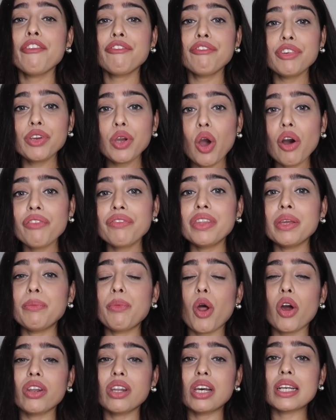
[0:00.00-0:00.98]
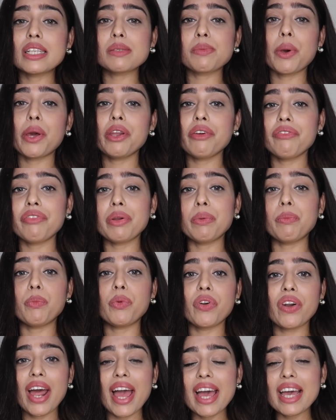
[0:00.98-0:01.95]
few of the products by different
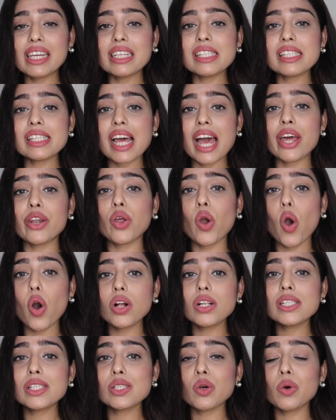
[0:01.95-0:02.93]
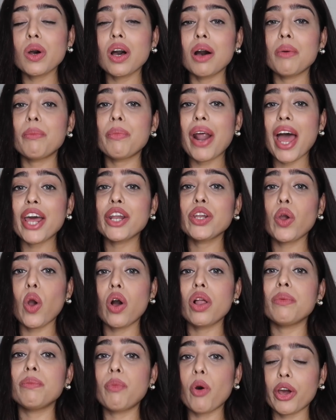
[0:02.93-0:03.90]
brands and also a brand
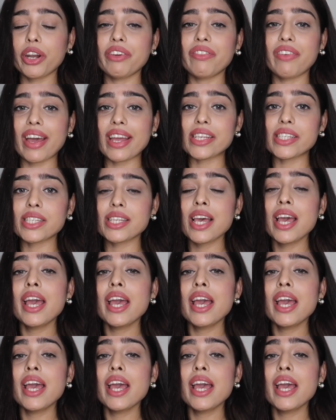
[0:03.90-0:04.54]
called Bodywise.